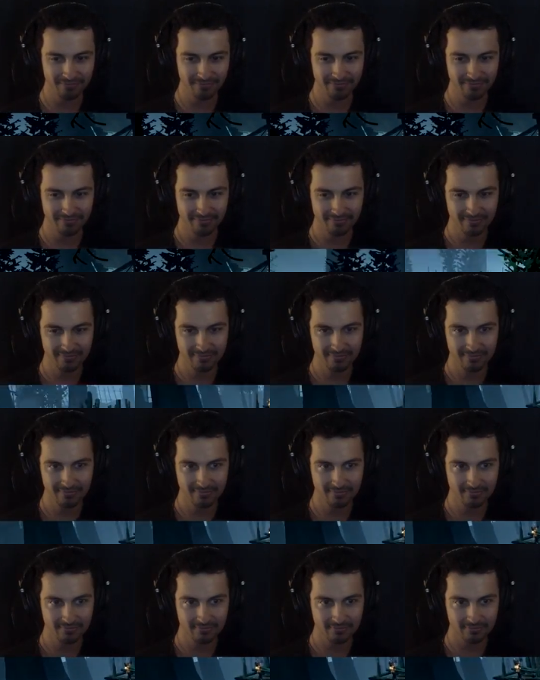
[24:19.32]

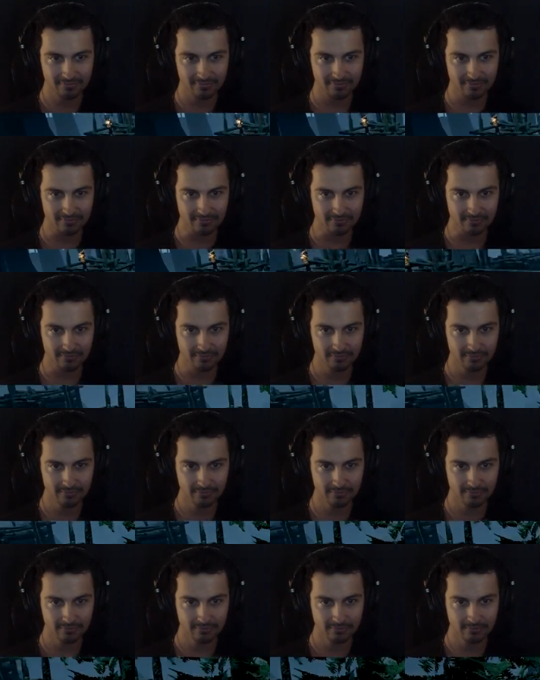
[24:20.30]

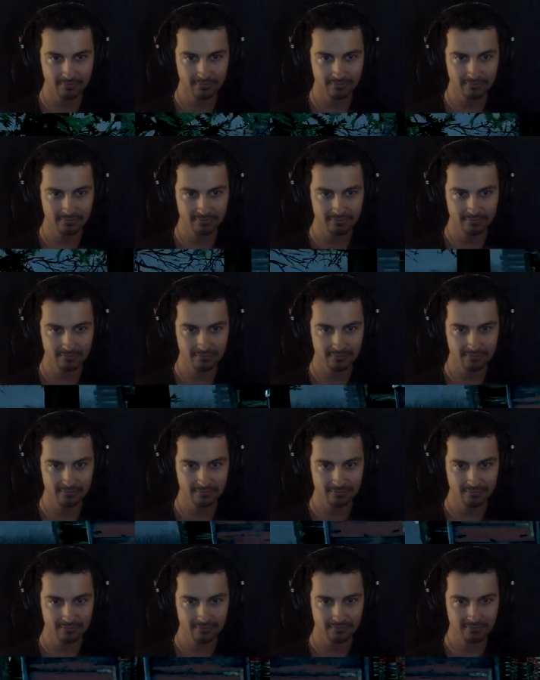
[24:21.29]

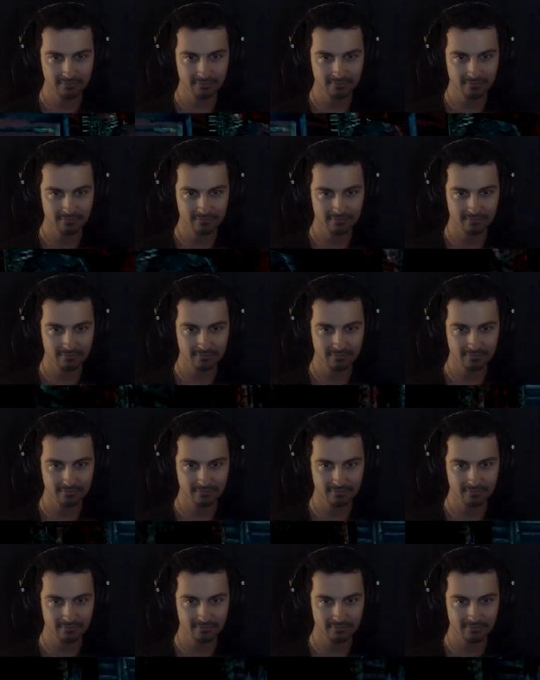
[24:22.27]

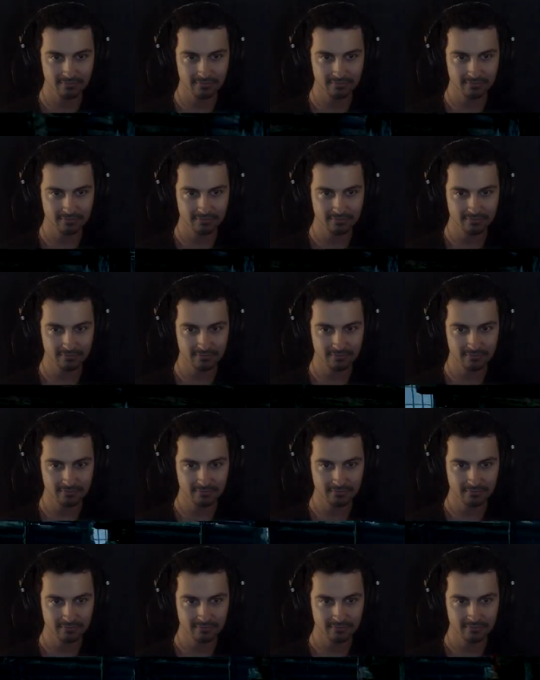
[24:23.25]

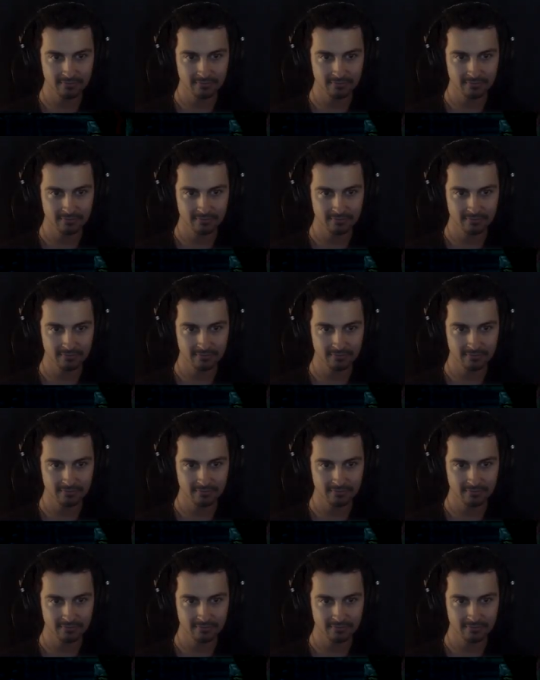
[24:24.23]
(silence)